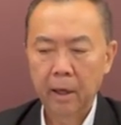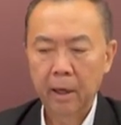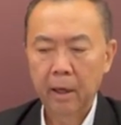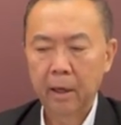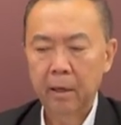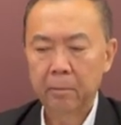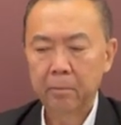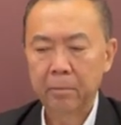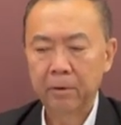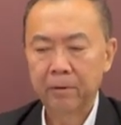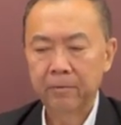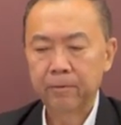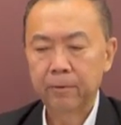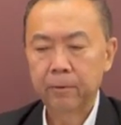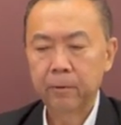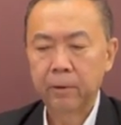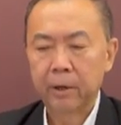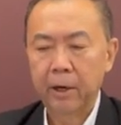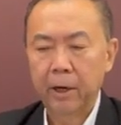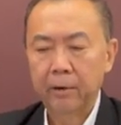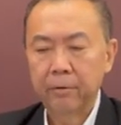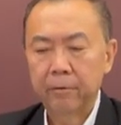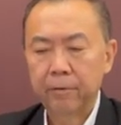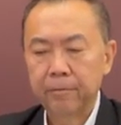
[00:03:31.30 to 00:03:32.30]
And before
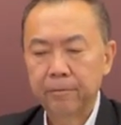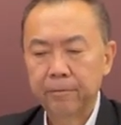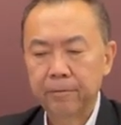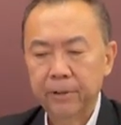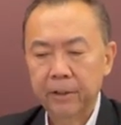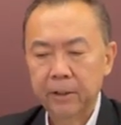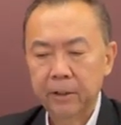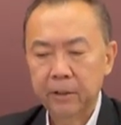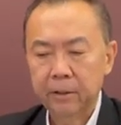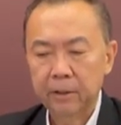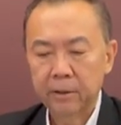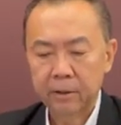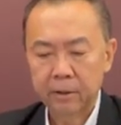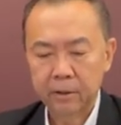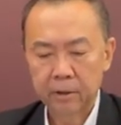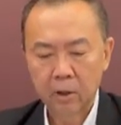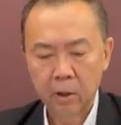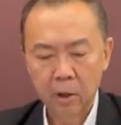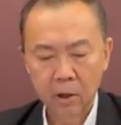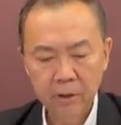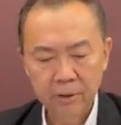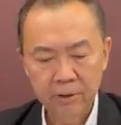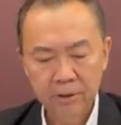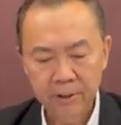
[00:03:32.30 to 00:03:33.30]
I reveal the
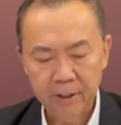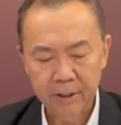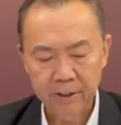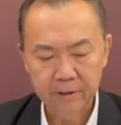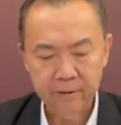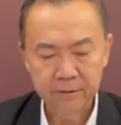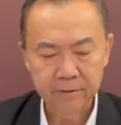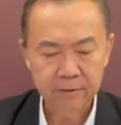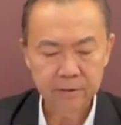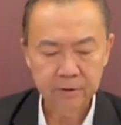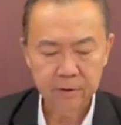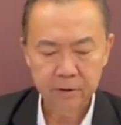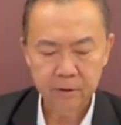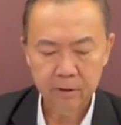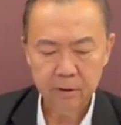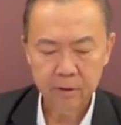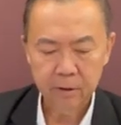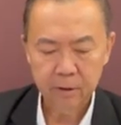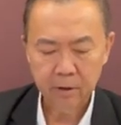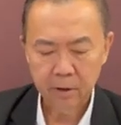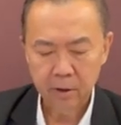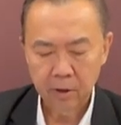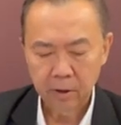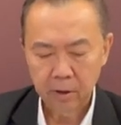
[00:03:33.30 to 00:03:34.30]
contents,
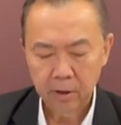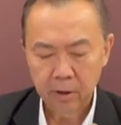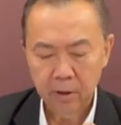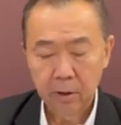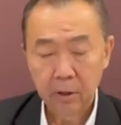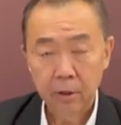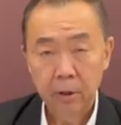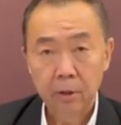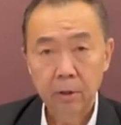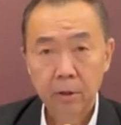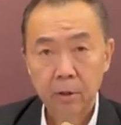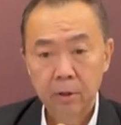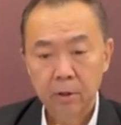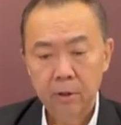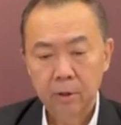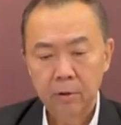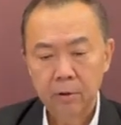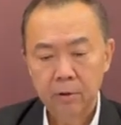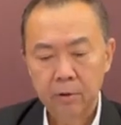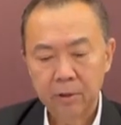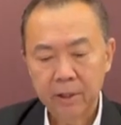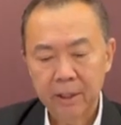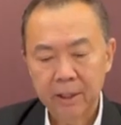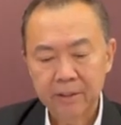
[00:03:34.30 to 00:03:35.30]

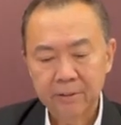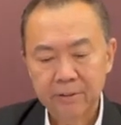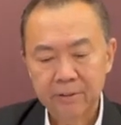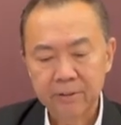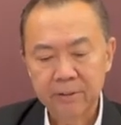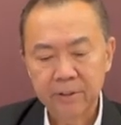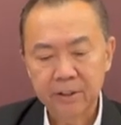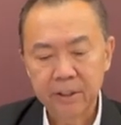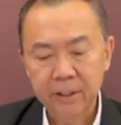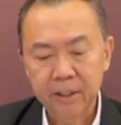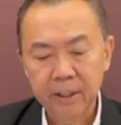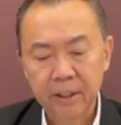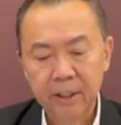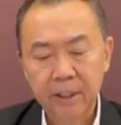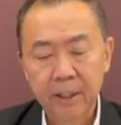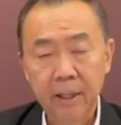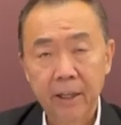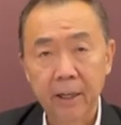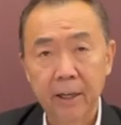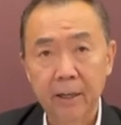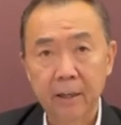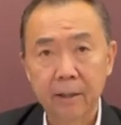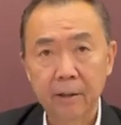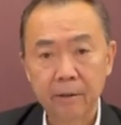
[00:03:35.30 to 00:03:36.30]
you can see
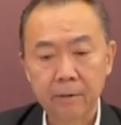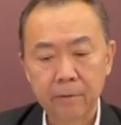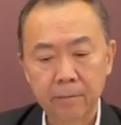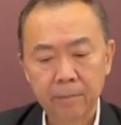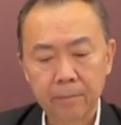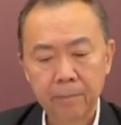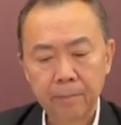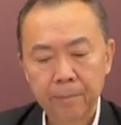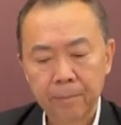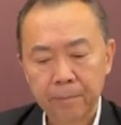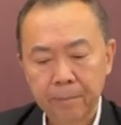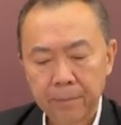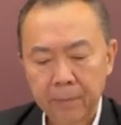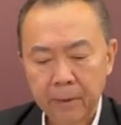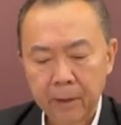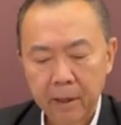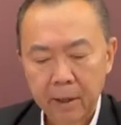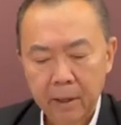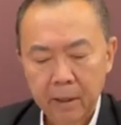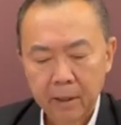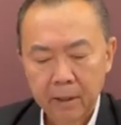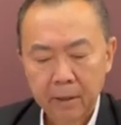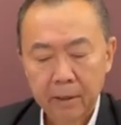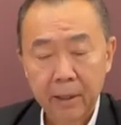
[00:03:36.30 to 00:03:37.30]
here
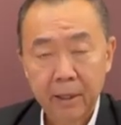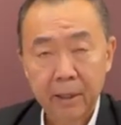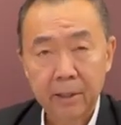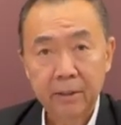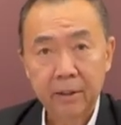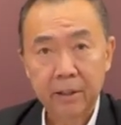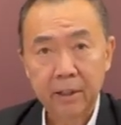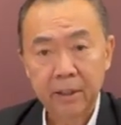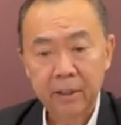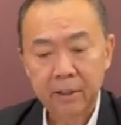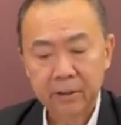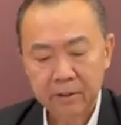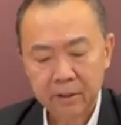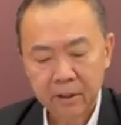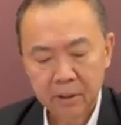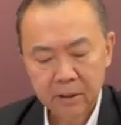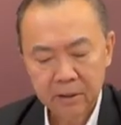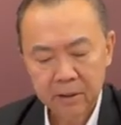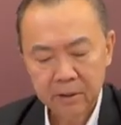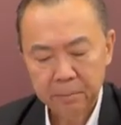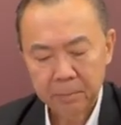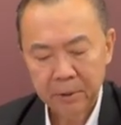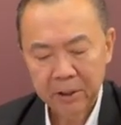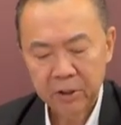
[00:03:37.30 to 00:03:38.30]
that these
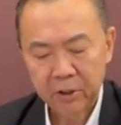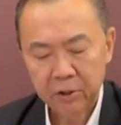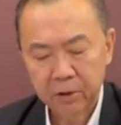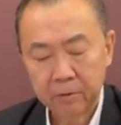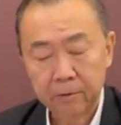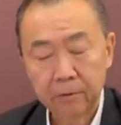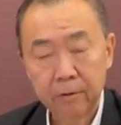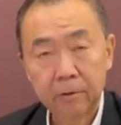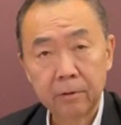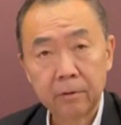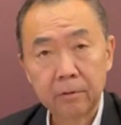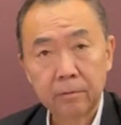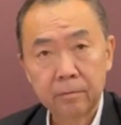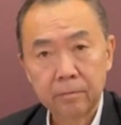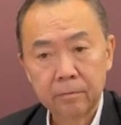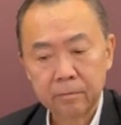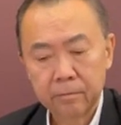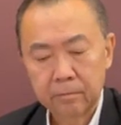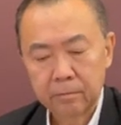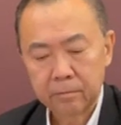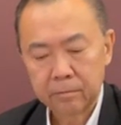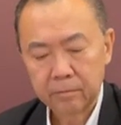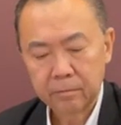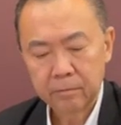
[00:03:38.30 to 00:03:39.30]
special
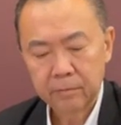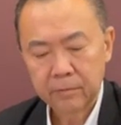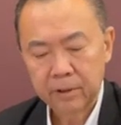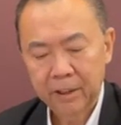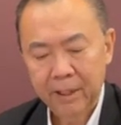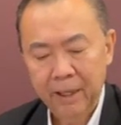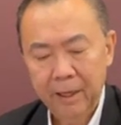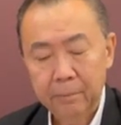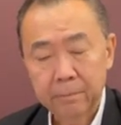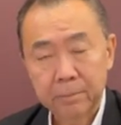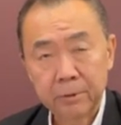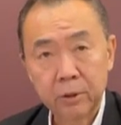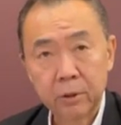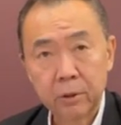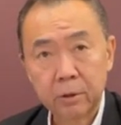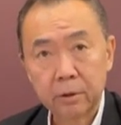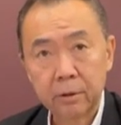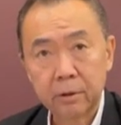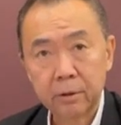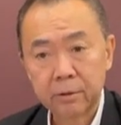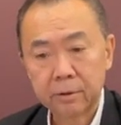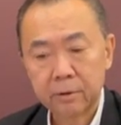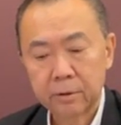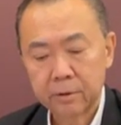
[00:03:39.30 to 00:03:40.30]
capsules